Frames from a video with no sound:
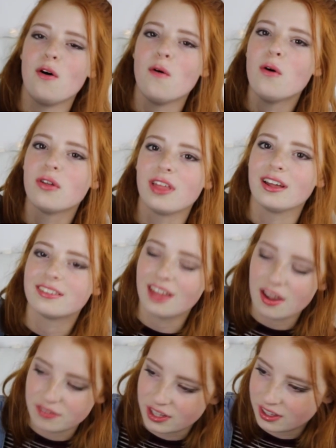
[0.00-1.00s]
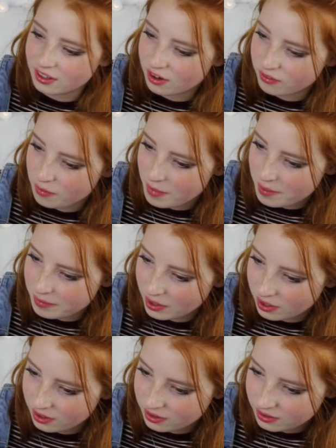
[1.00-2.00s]
Oh, that's heavier than I
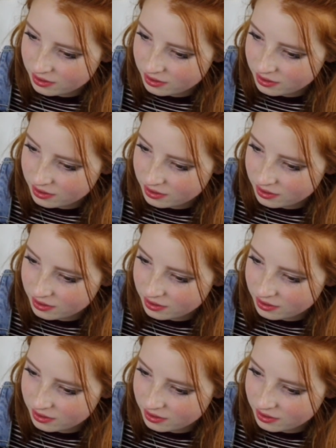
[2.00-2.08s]
remember.